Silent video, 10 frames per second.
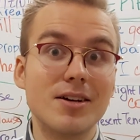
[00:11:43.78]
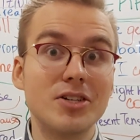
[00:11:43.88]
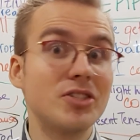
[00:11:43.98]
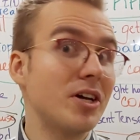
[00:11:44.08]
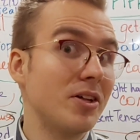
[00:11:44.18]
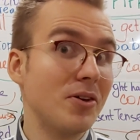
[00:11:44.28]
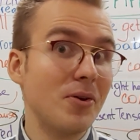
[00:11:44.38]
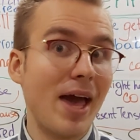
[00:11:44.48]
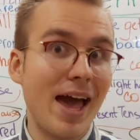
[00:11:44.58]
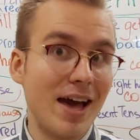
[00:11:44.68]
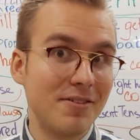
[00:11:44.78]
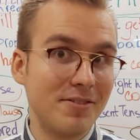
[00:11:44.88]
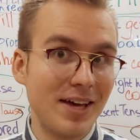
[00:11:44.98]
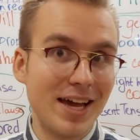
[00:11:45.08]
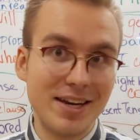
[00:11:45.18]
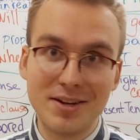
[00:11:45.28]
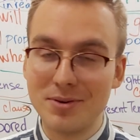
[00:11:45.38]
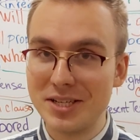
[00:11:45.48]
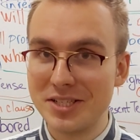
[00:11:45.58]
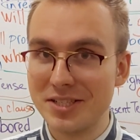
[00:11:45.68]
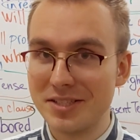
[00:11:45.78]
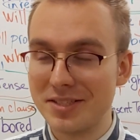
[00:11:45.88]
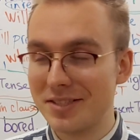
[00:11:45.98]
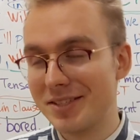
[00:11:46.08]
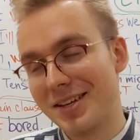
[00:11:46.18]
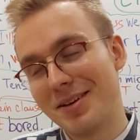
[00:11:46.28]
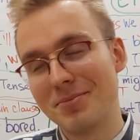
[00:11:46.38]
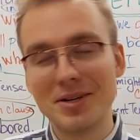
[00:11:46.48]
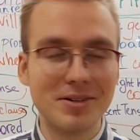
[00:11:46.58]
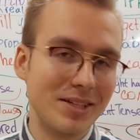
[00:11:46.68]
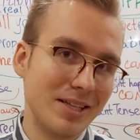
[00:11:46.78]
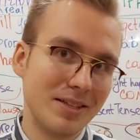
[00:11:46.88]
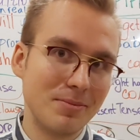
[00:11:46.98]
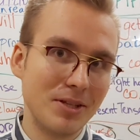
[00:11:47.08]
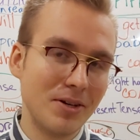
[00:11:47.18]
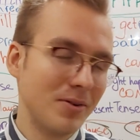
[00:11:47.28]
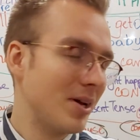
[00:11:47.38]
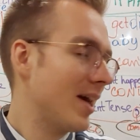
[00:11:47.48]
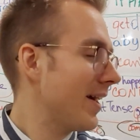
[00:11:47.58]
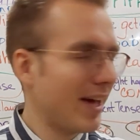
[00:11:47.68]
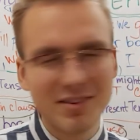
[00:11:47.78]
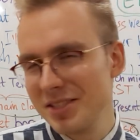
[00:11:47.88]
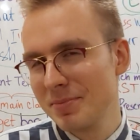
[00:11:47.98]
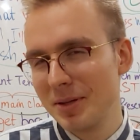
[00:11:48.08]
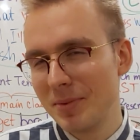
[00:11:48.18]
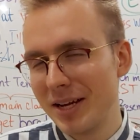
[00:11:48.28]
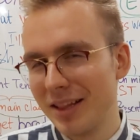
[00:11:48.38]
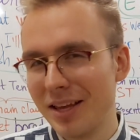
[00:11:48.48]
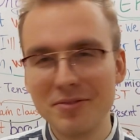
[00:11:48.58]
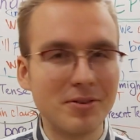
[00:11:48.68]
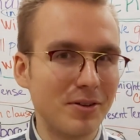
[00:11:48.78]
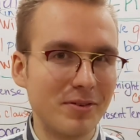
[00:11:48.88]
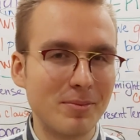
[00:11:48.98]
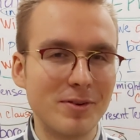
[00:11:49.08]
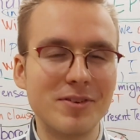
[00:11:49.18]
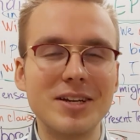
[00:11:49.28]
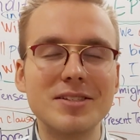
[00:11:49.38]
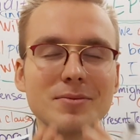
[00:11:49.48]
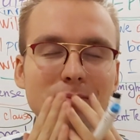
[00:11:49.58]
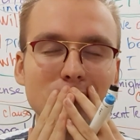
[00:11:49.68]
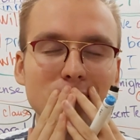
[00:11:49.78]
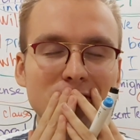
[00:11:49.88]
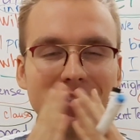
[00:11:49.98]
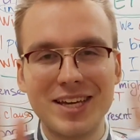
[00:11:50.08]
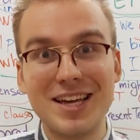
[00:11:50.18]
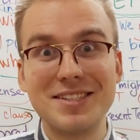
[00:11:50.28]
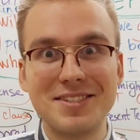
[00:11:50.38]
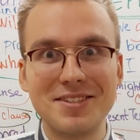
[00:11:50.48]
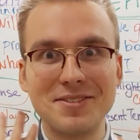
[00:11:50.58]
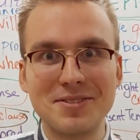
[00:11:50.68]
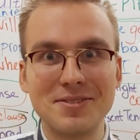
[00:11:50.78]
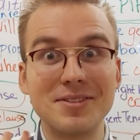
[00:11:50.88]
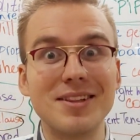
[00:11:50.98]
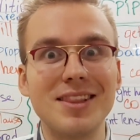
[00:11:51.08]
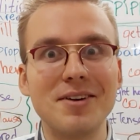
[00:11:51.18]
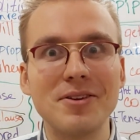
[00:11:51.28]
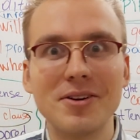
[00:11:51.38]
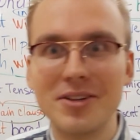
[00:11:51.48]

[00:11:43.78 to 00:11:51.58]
shall you have any questions? Merely let me know. Have a spellbinding day full of epiphanies, and see you soon. Love you